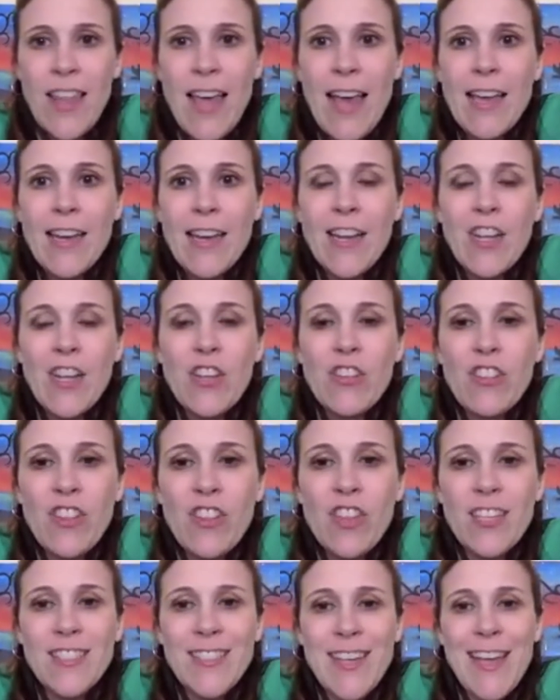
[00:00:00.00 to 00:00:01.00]
that
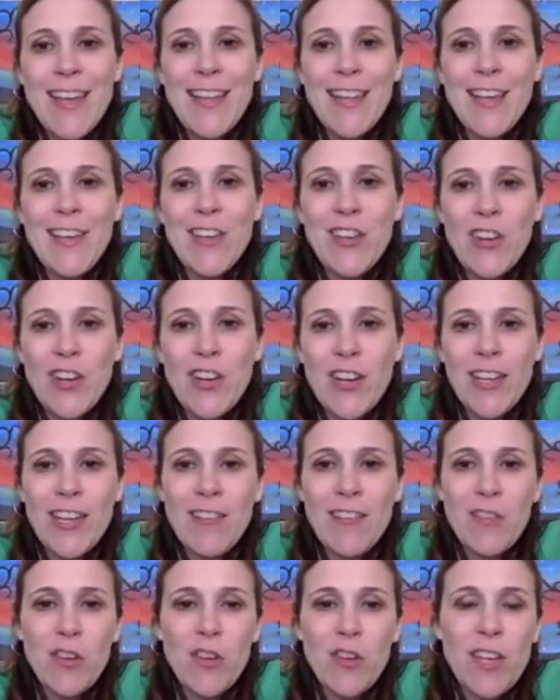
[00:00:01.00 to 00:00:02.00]
the day that you're going
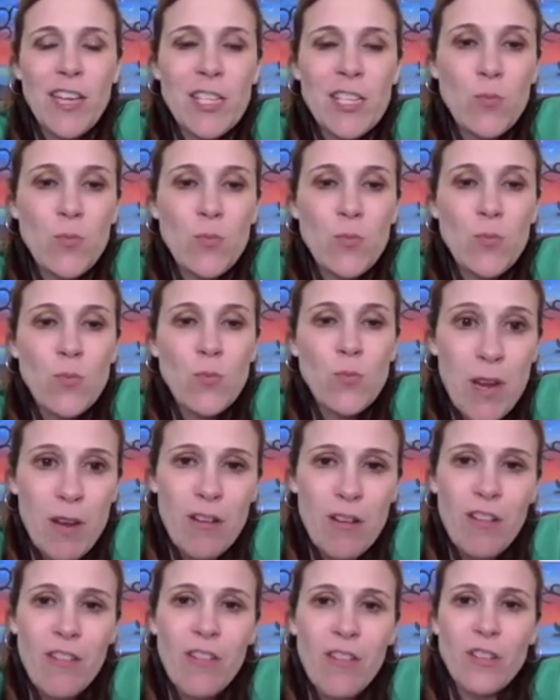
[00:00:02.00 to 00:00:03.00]
to give your kids won't
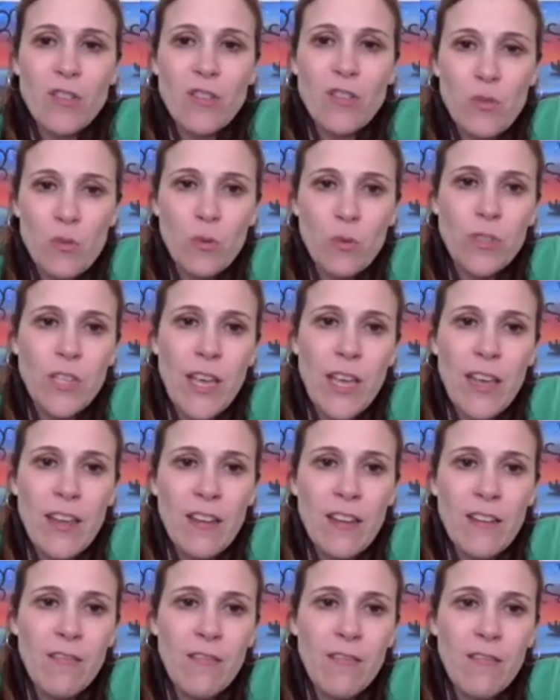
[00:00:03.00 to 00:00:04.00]
mirror their school
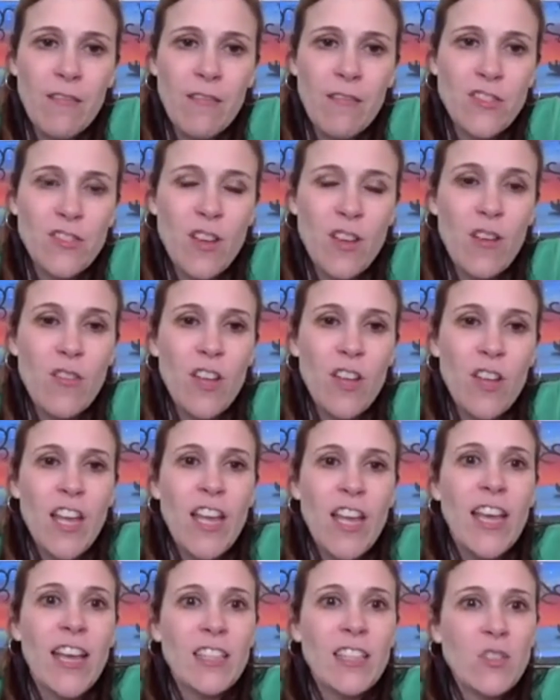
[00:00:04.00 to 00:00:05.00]
day, right? So
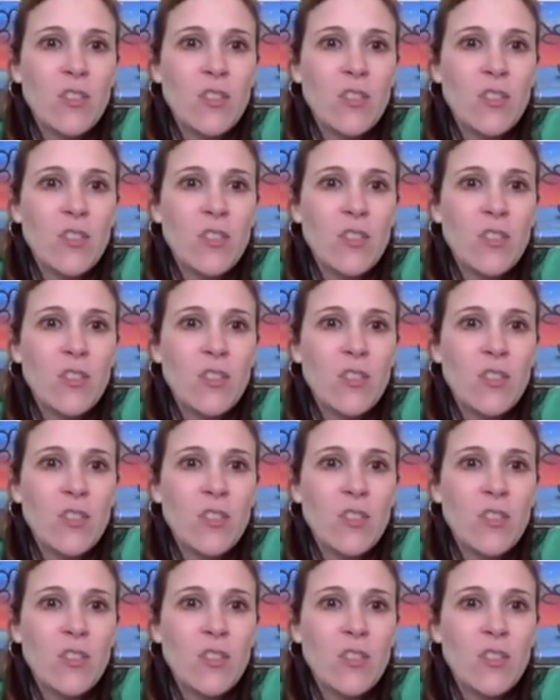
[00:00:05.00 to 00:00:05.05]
